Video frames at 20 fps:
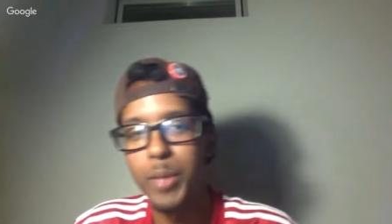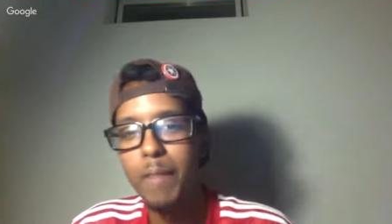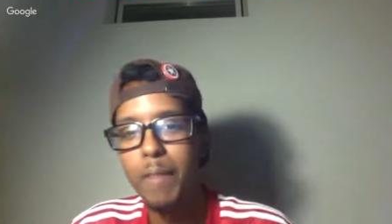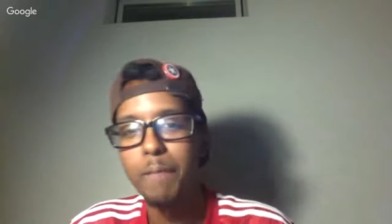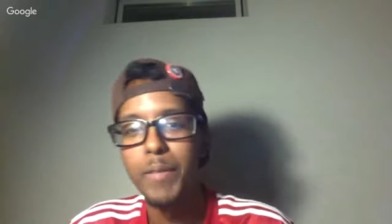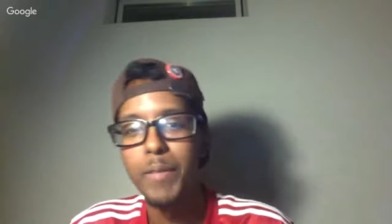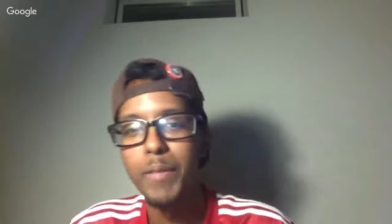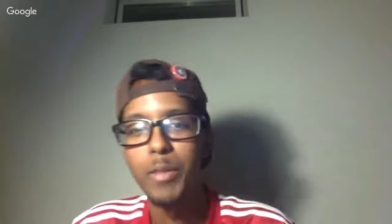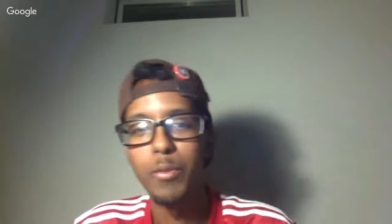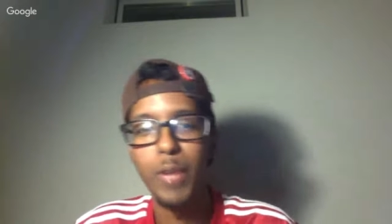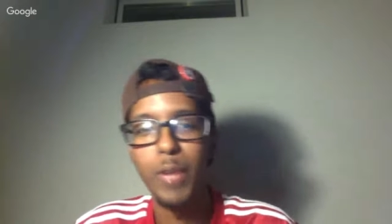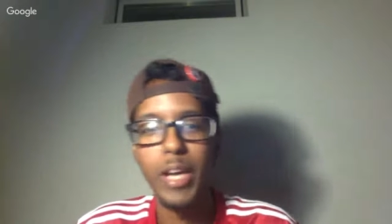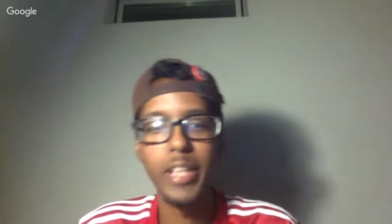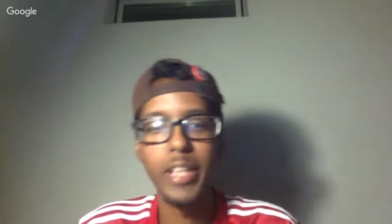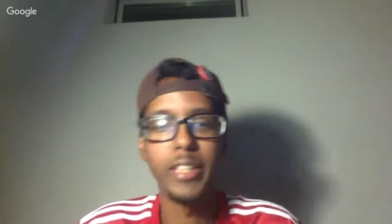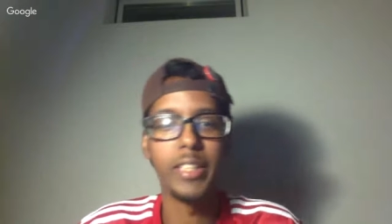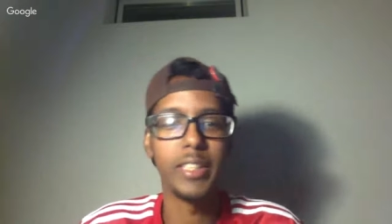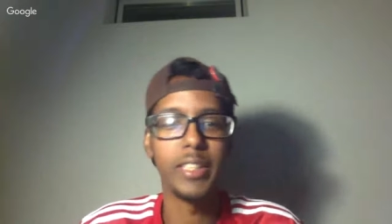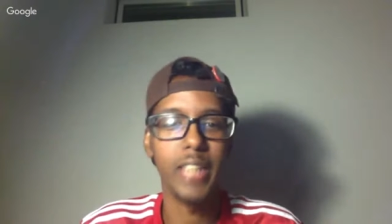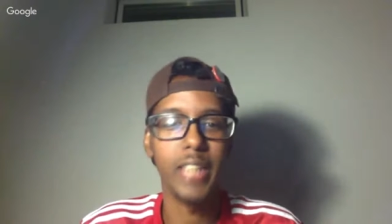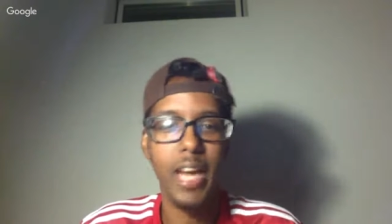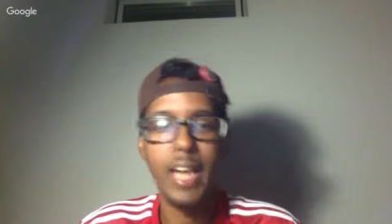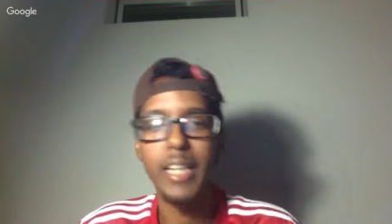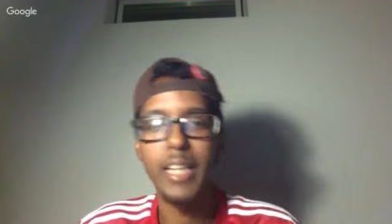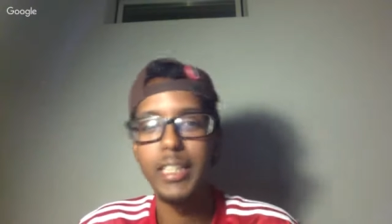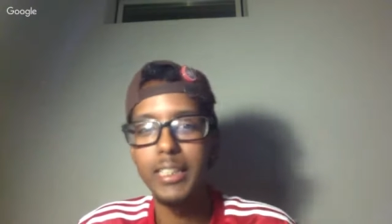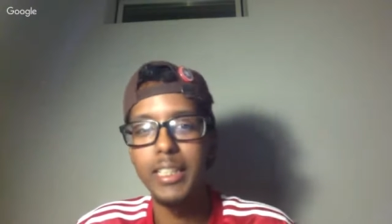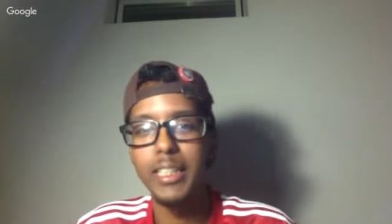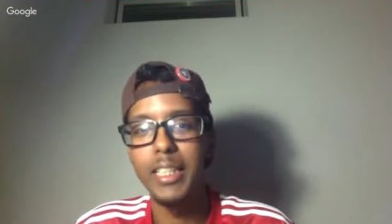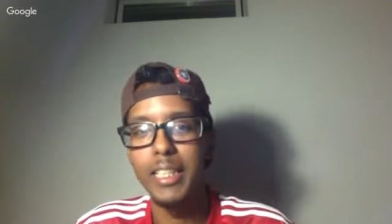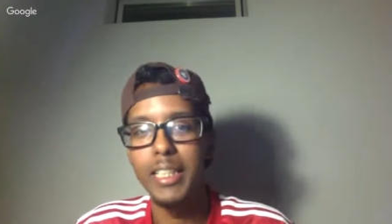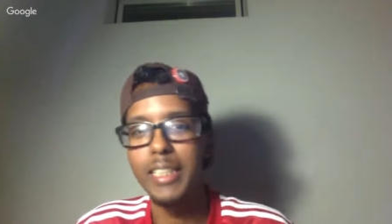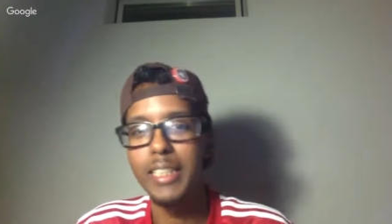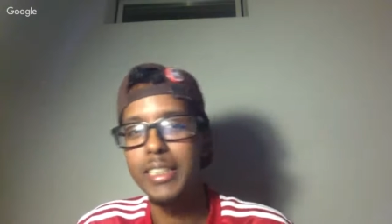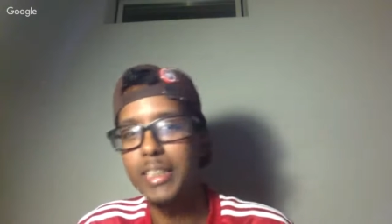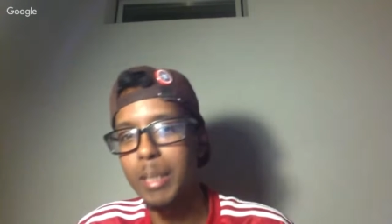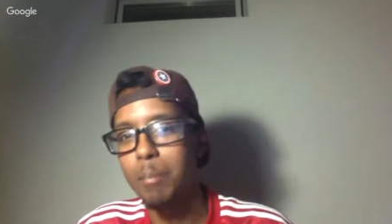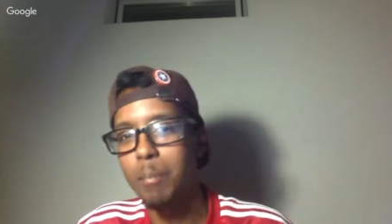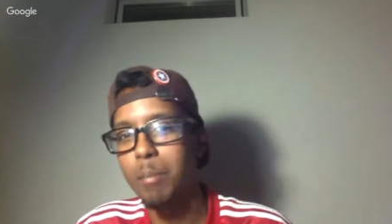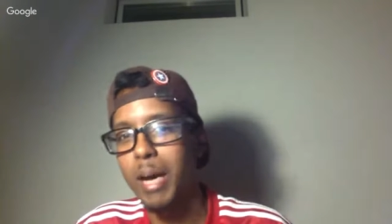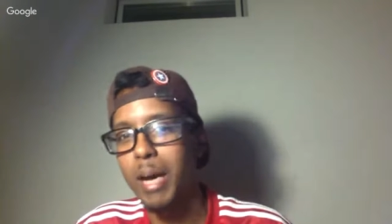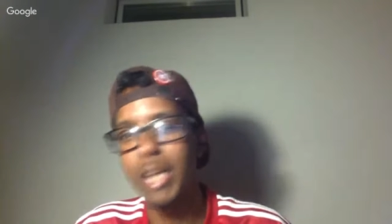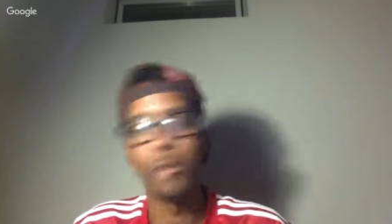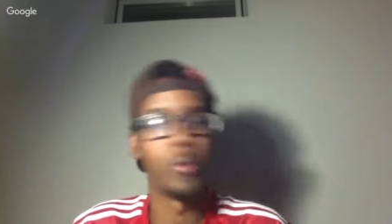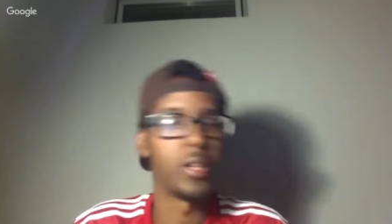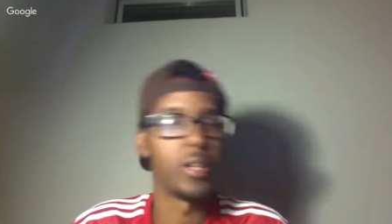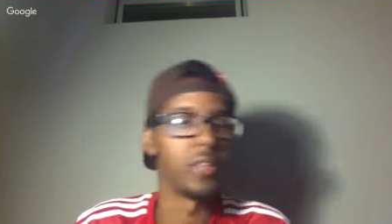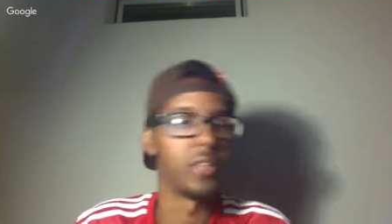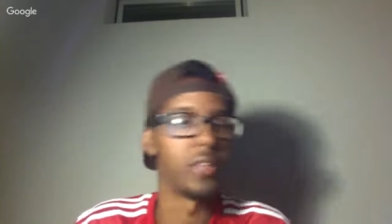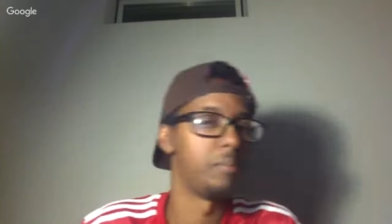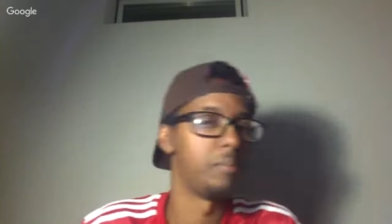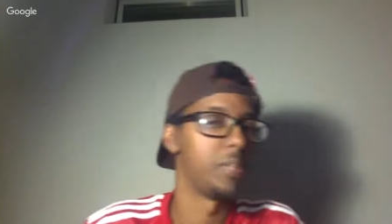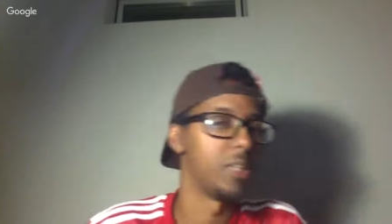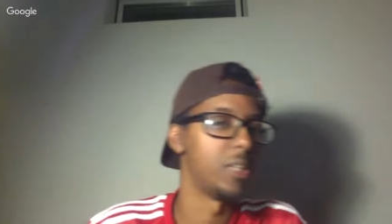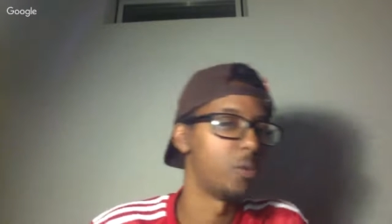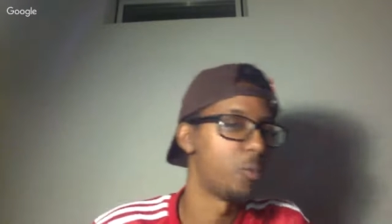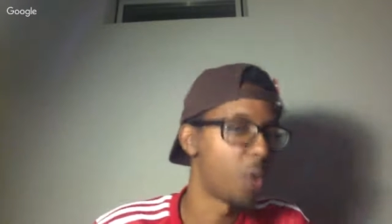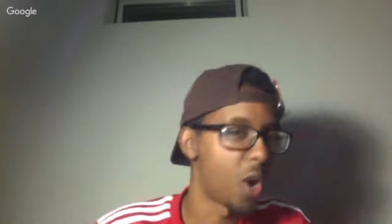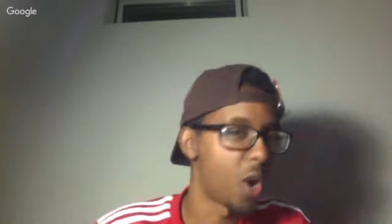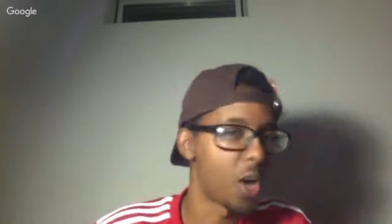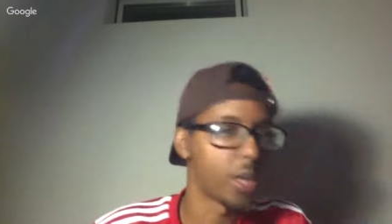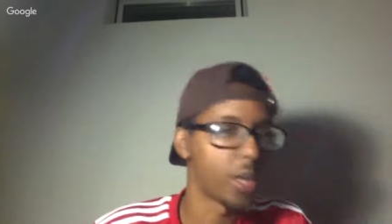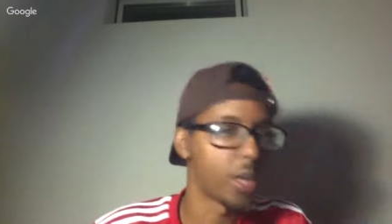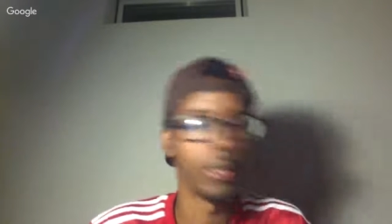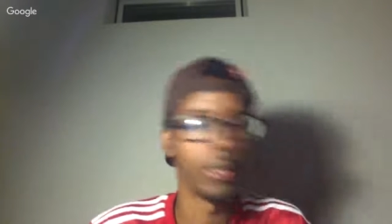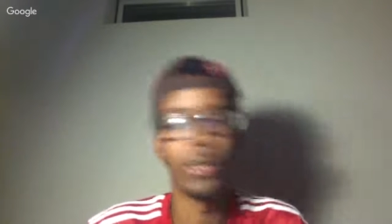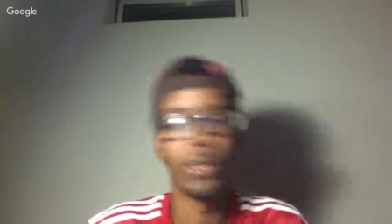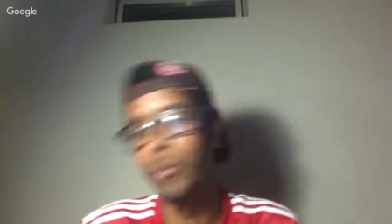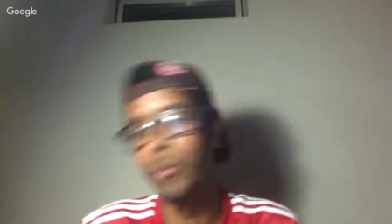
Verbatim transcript: right. The tiger's gonna get somebody, whether it be a walker or whether